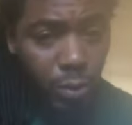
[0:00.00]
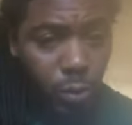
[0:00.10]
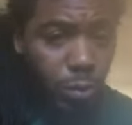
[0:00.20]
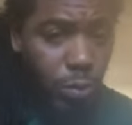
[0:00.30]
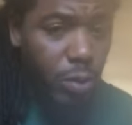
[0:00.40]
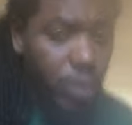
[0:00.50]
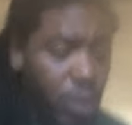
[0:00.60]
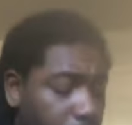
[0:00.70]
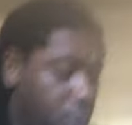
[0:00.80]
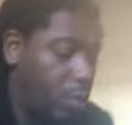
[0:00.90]
Through
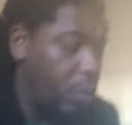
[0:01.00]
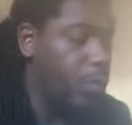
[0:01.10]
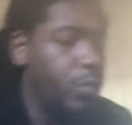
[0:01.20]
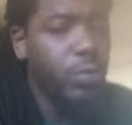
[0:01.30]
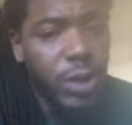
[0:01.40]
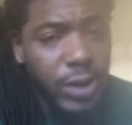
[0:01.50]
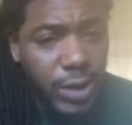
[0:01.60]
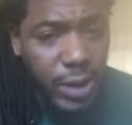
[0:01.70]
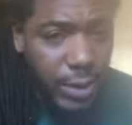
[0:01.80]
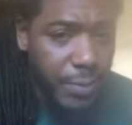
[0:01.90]

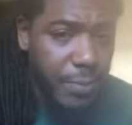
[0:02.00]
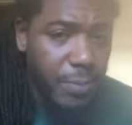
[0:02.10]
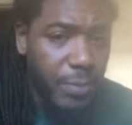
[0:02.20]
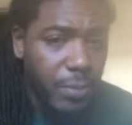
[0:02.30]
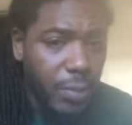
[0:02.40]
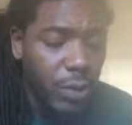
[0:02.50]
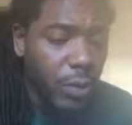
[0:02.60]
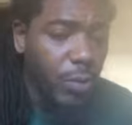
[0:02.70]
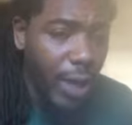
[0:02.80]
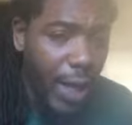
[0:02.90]
deceit and
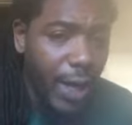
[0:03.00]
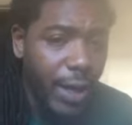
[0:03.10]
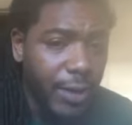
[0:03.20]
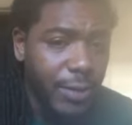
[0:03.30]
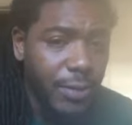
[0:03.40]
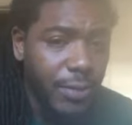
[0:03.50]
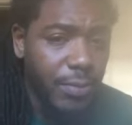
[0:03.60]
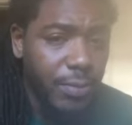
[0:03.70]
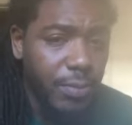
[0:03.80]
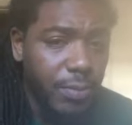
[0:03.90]
through lies.
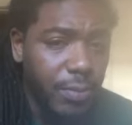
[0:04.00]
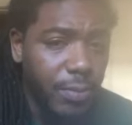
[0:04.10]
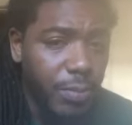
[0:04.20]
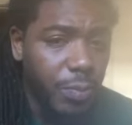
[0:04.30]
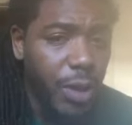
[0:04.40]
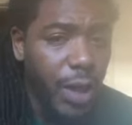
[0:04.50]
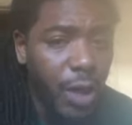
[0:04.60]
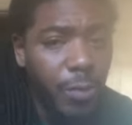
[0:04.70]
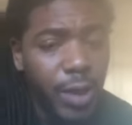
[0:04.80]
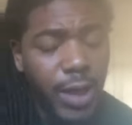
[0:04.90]
We got
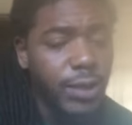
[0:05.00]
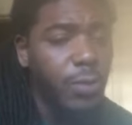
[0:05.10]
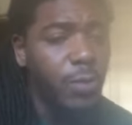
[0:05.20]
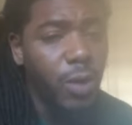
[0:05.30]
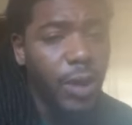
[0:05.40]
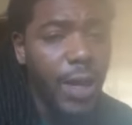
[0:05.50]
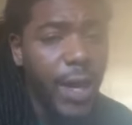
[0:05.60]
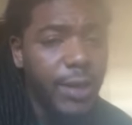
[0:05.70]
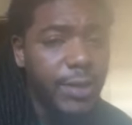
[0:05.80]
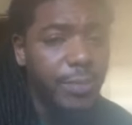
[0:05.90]
to realize the word
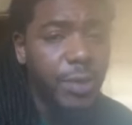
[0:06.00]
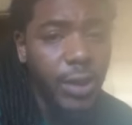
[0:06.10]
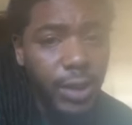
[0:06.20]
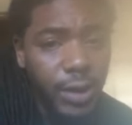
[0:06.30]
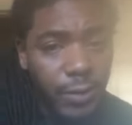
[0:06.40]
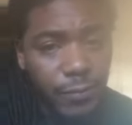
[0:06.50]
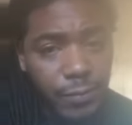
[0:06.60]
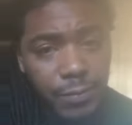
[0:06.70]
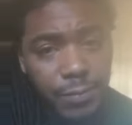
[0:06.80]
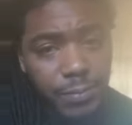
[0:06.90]
lies and believe.
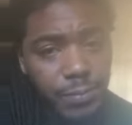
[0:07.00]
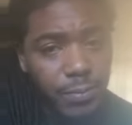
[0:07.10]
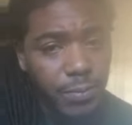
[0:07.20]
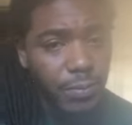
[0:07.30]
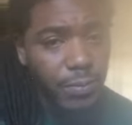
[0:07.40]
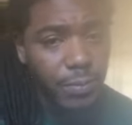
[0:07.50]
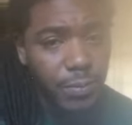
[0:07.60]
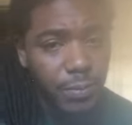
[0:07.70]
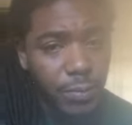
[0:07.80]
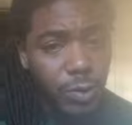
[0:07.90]

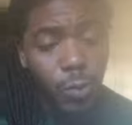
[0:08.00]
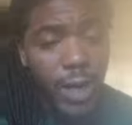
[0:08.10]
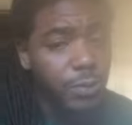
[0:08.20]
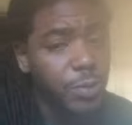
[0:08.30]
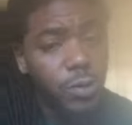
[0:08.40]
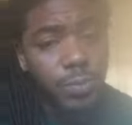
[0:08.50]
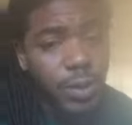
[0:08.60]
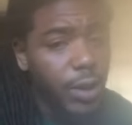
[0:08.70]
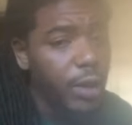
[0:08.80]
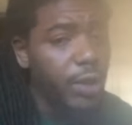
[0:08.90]
So watch what you
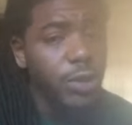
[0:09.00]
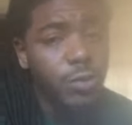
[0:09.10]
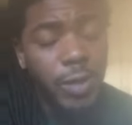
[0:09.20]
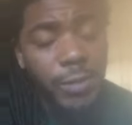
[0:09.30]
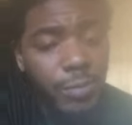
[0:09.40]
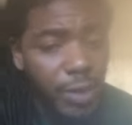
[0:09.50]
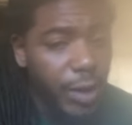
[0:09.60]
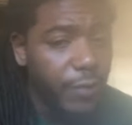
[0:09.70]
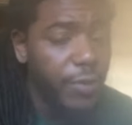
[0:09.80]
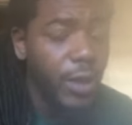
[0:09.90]
believe because you might be
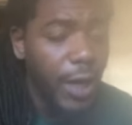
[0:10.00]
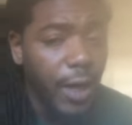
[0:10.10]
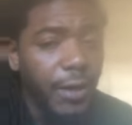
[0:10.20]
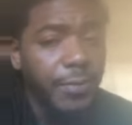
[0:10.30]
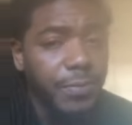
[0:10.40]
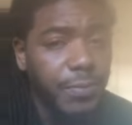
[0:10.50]
believing a lie.